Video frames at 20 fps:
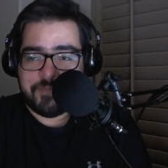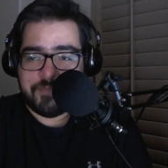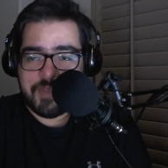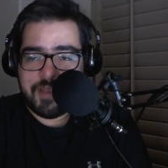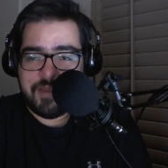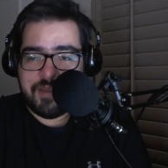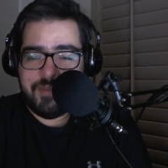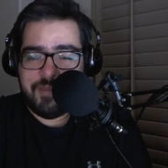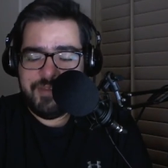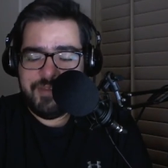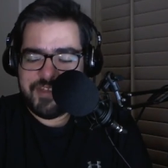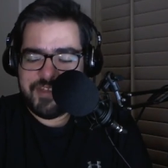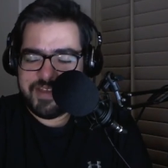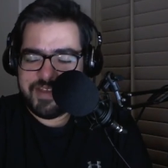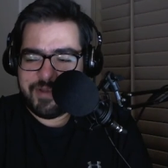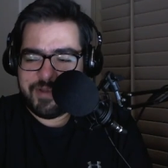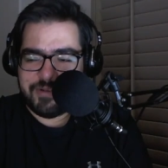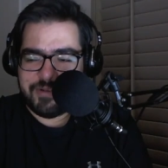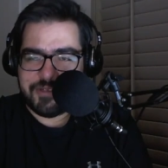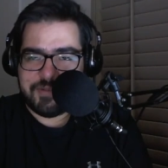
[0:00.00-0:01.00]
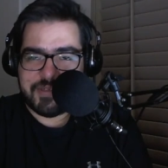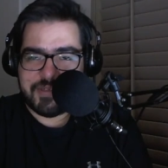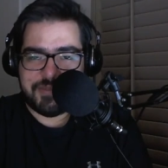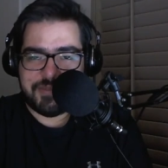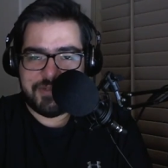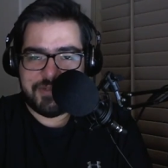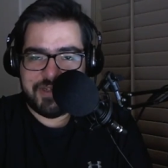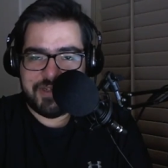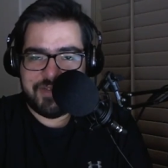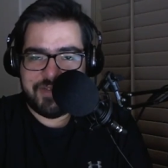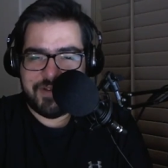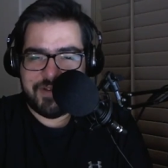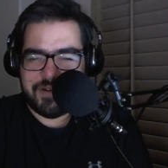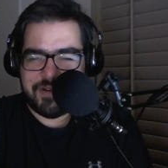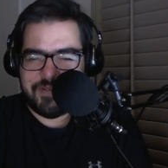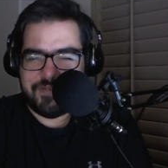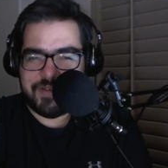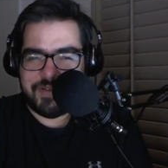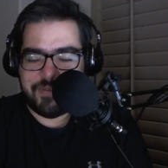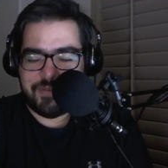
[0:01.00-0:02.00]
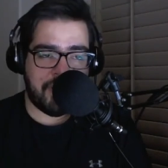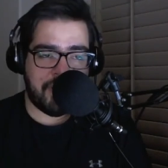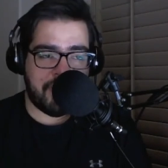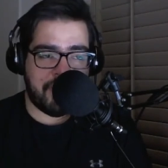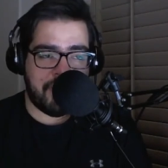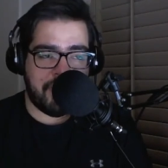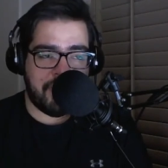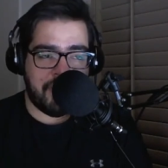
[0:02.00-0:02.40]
it made me think about responsibility in a very funny way.